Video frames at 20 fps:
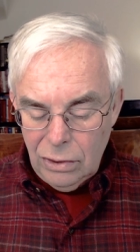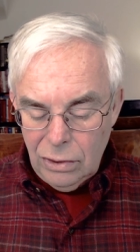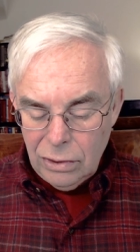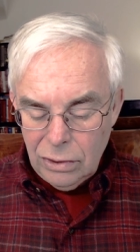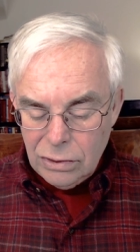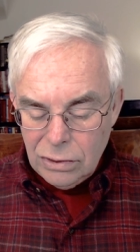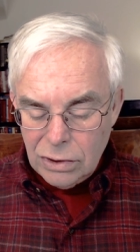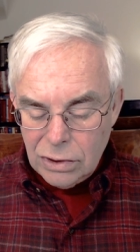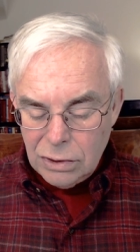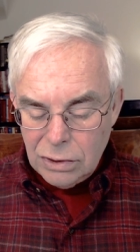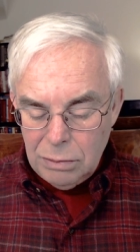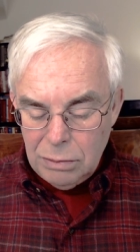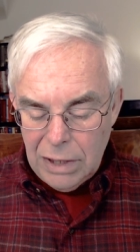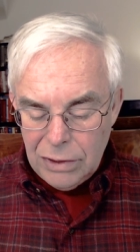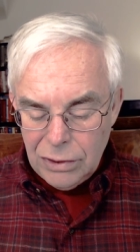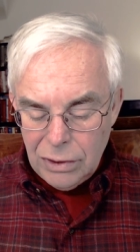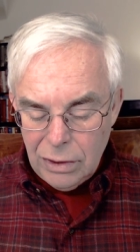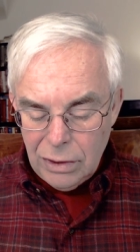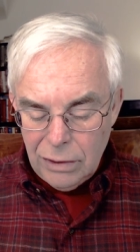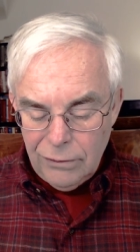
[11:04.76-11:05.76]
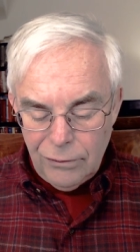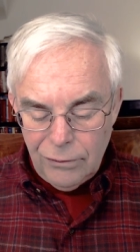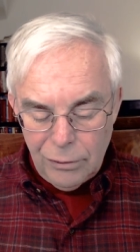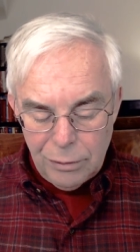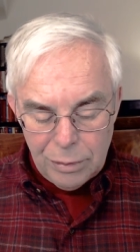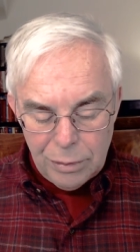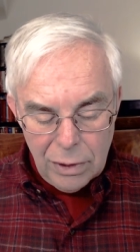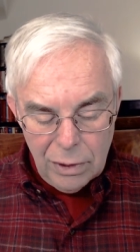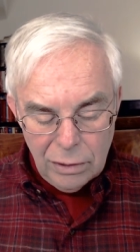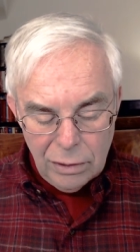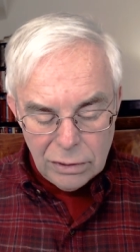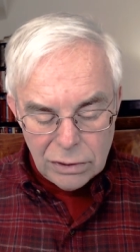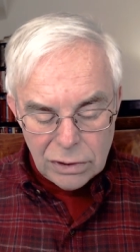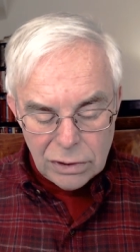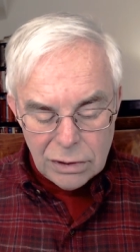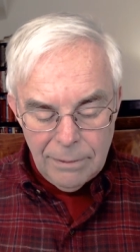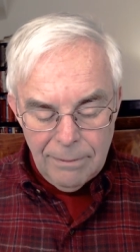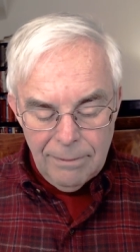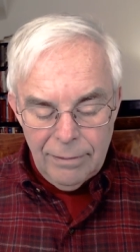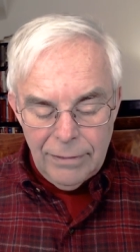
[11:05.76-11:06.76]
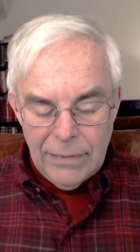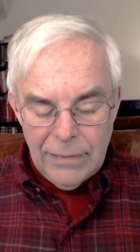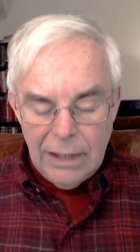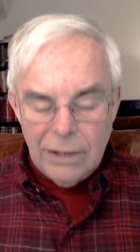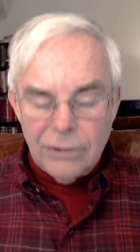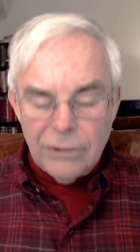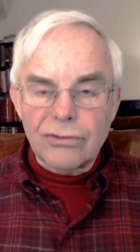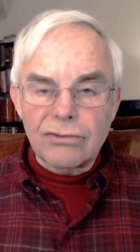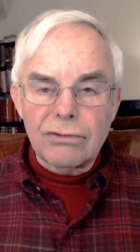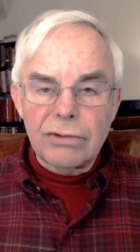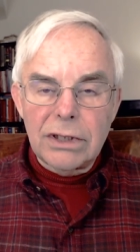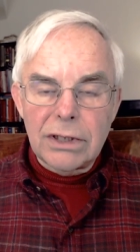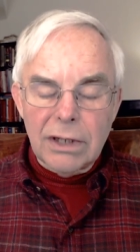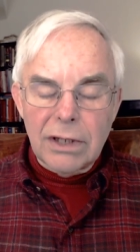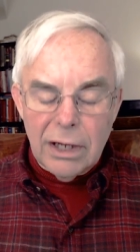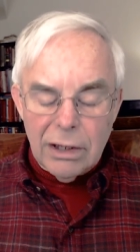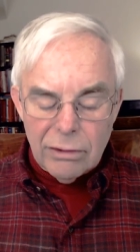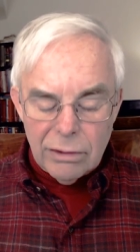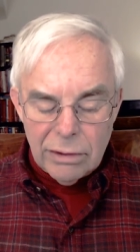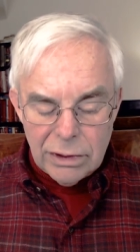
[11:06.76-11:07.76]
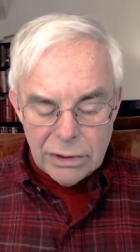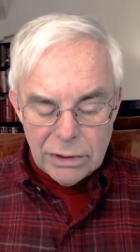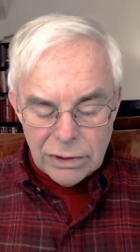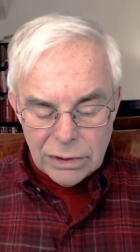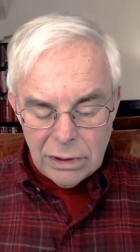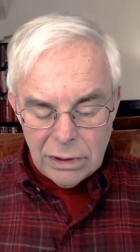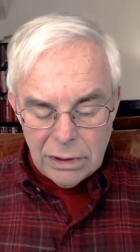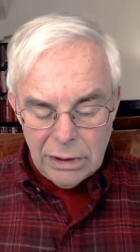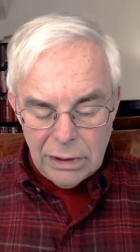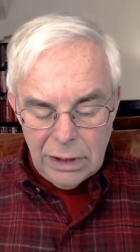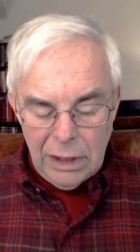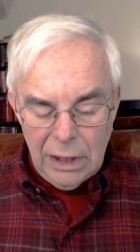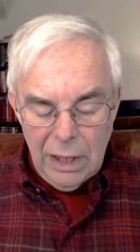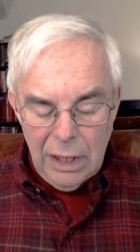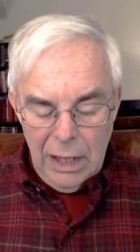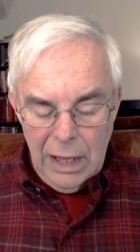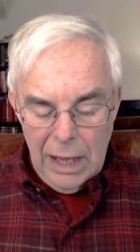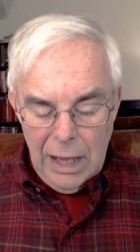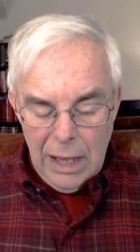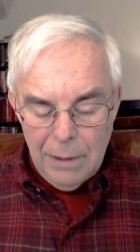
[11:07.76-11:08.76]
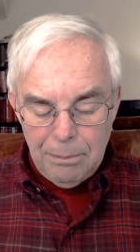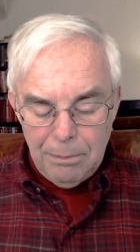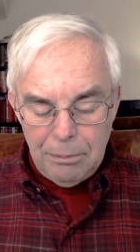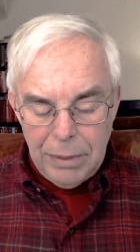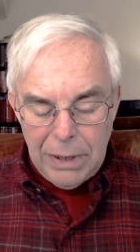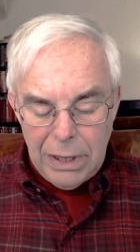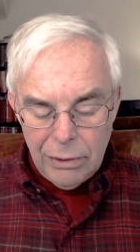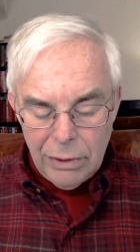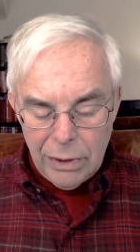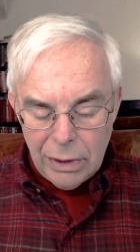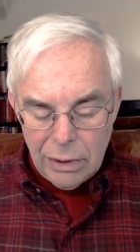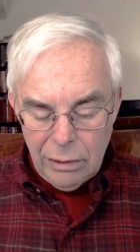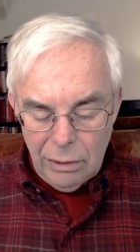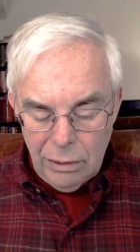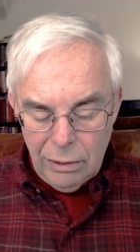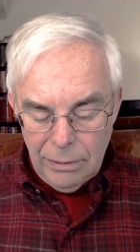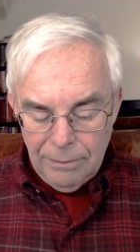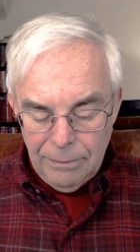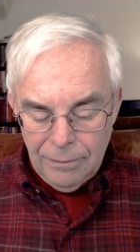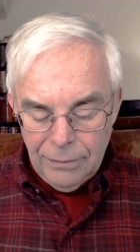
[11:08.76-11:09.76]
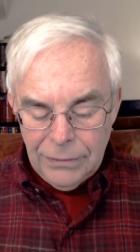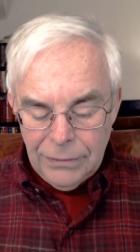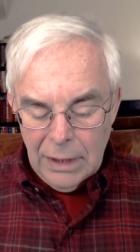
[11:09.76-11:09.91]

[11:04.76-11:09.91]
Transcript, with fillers: Jung's method of approach is rigorously empirical.